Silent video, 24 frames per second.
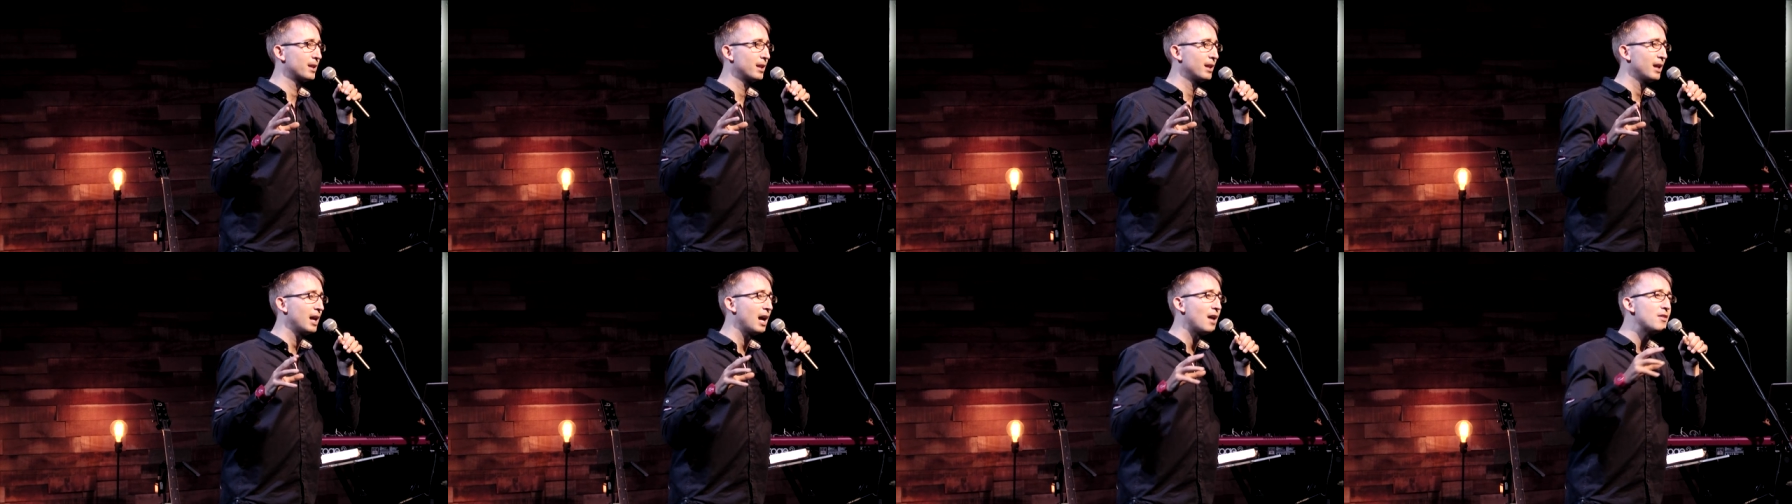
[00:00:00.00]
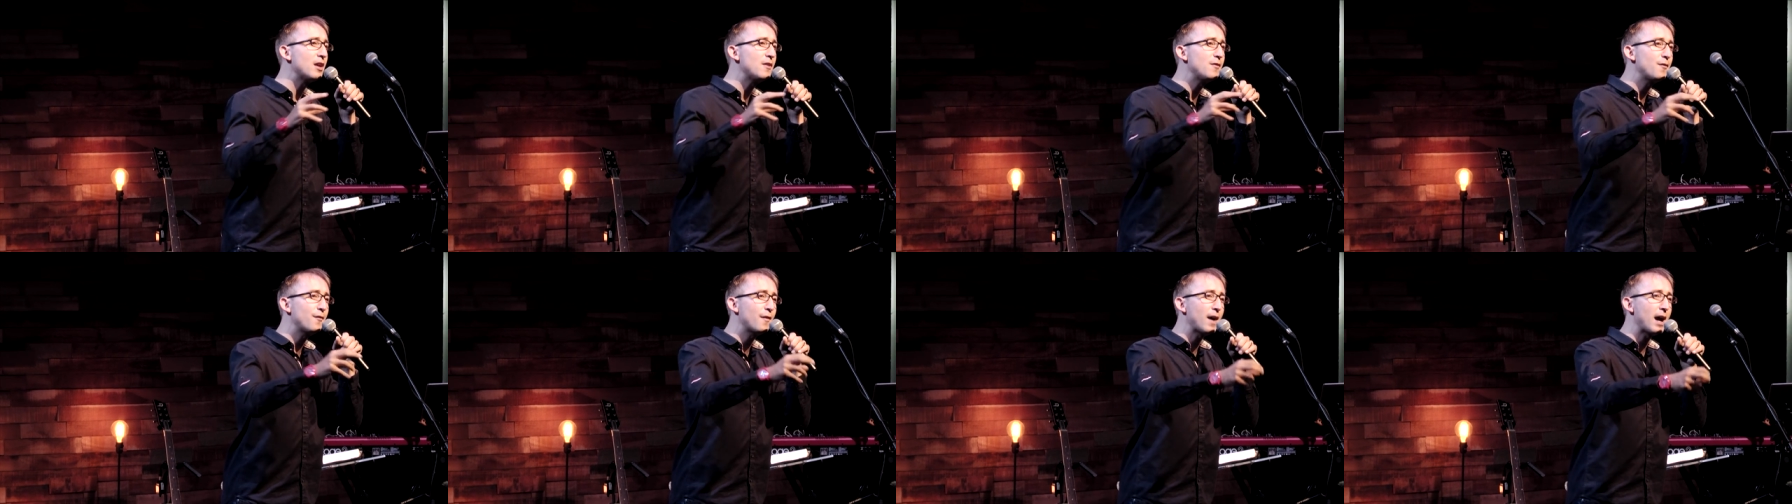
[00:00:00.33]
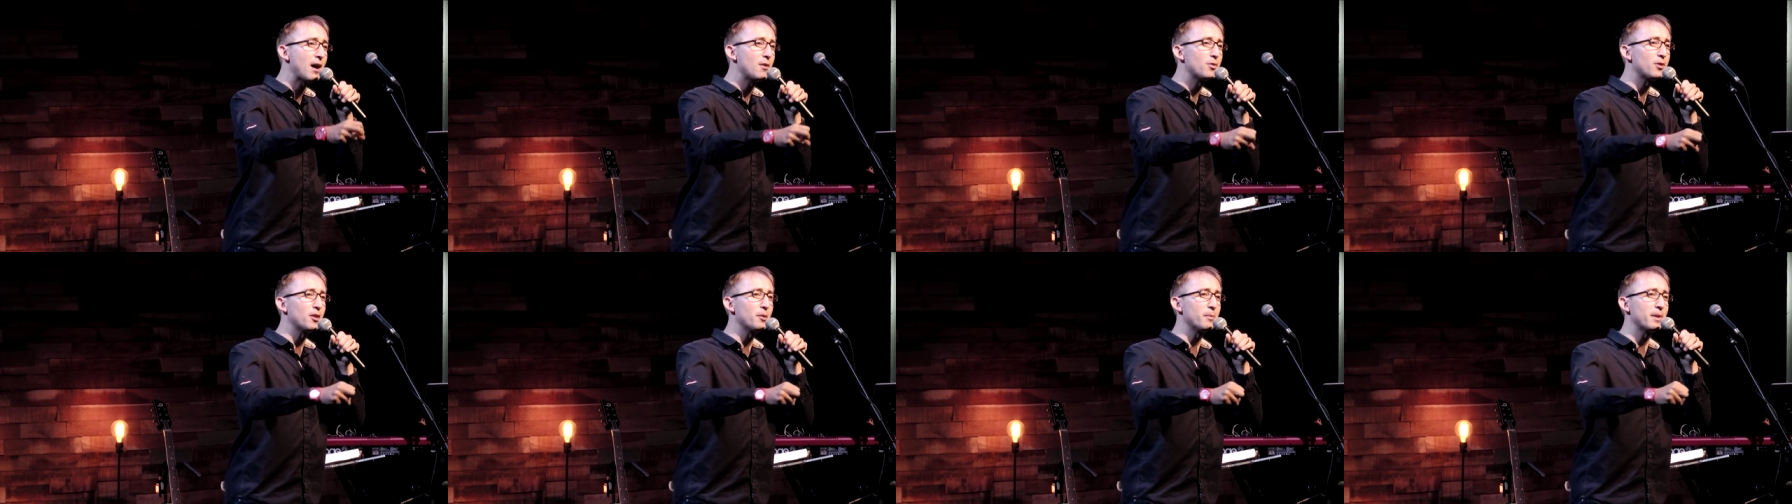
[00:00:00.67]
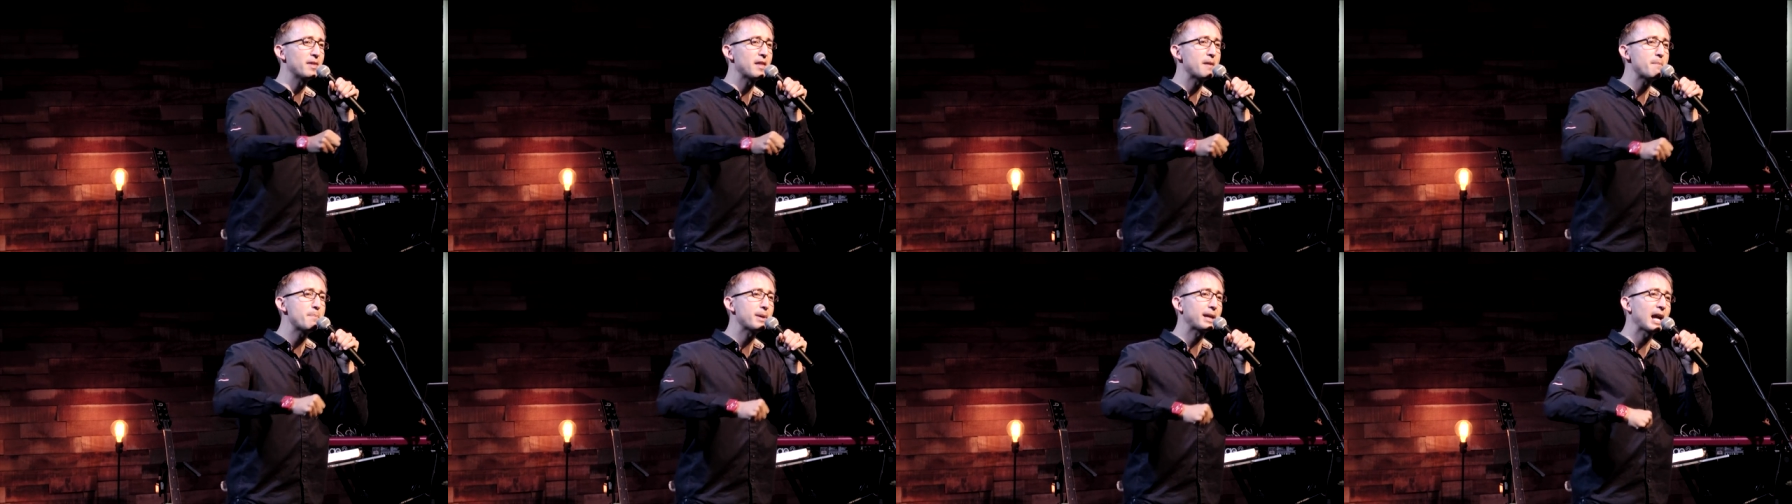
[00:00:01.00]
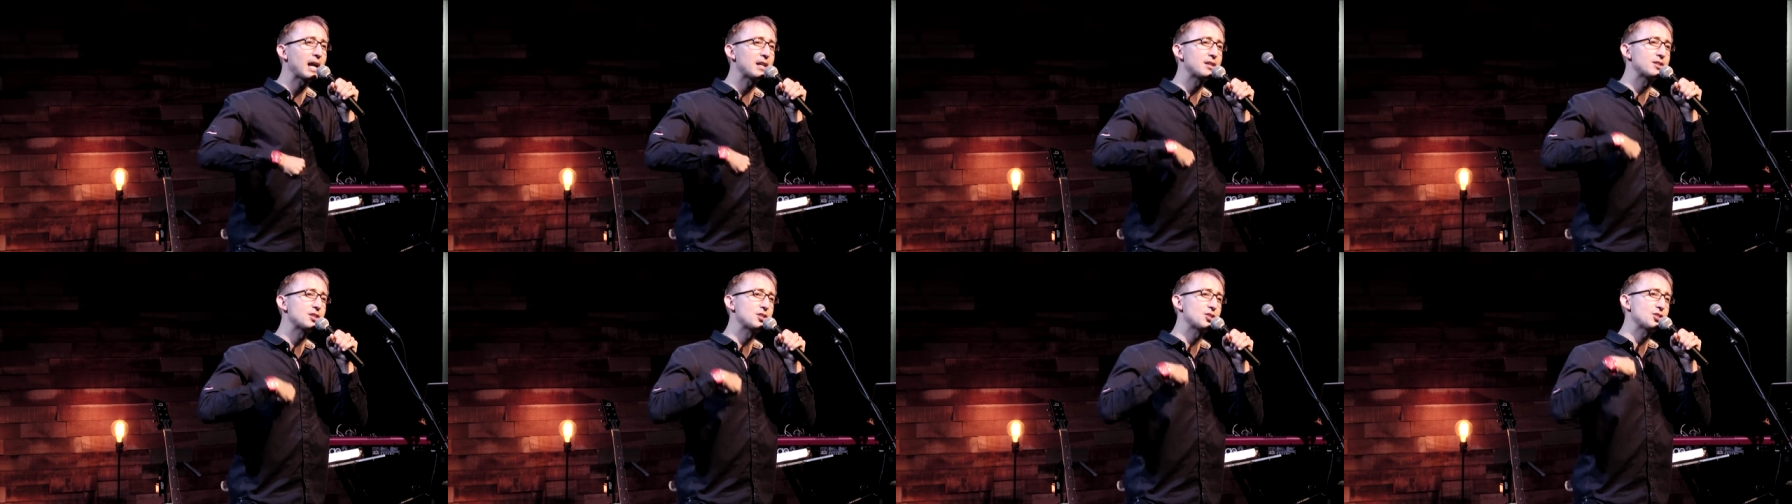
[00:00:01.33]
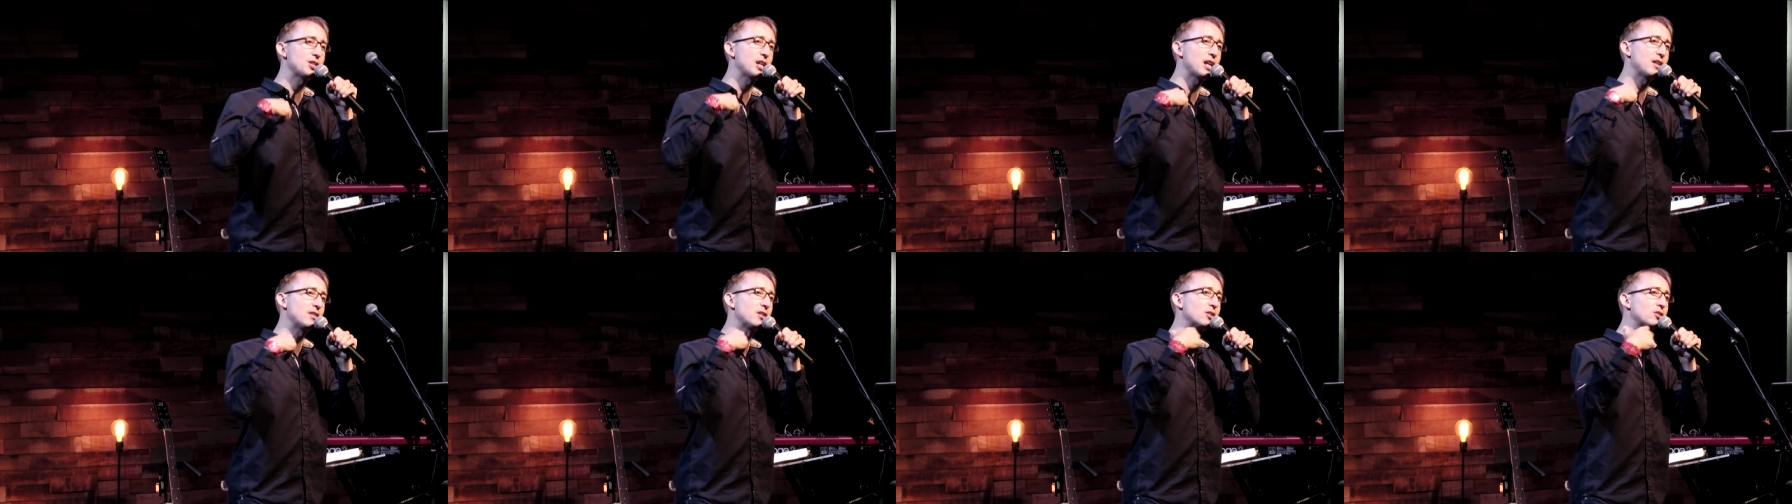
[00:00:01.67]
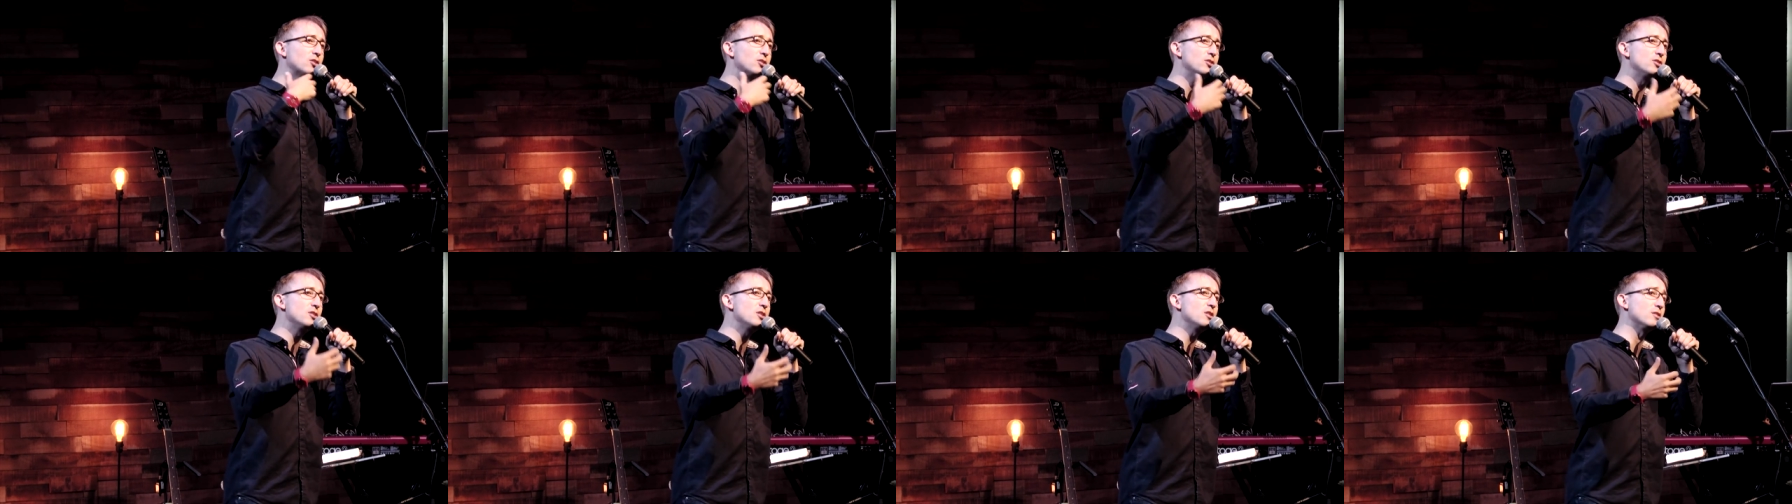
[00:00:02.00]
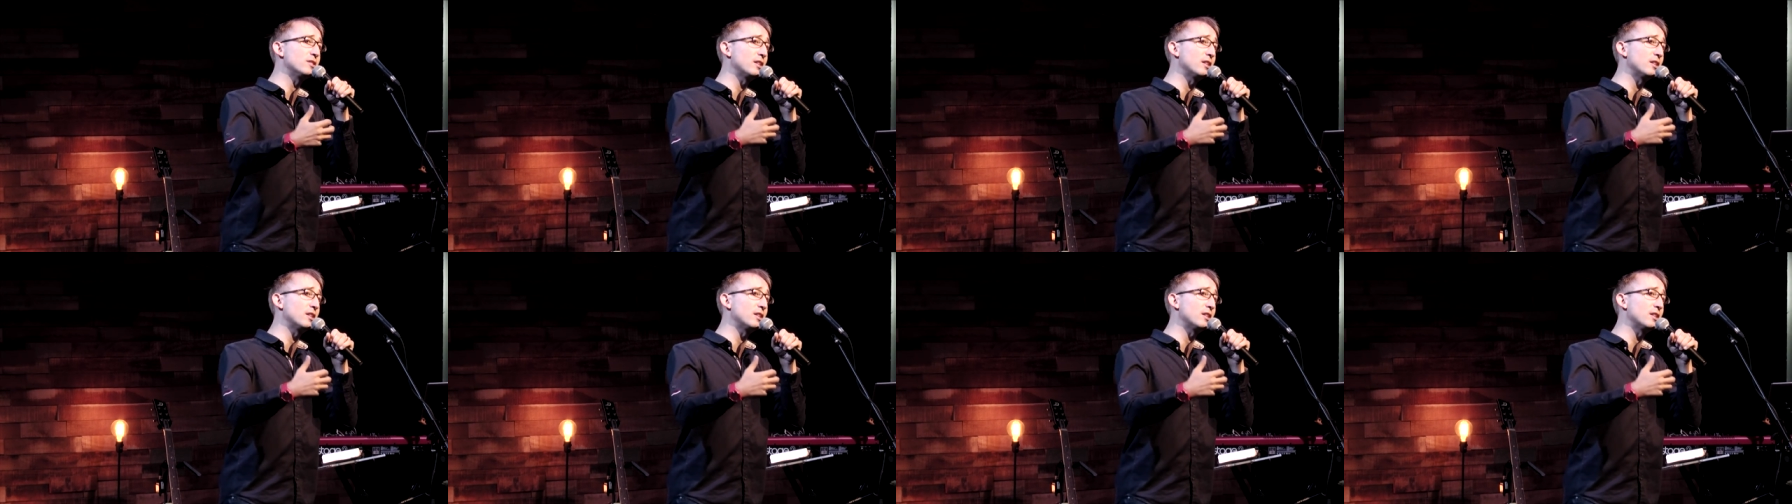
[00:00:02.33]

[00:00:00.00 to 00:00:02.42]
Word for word: And they found them, and they began to share the good news.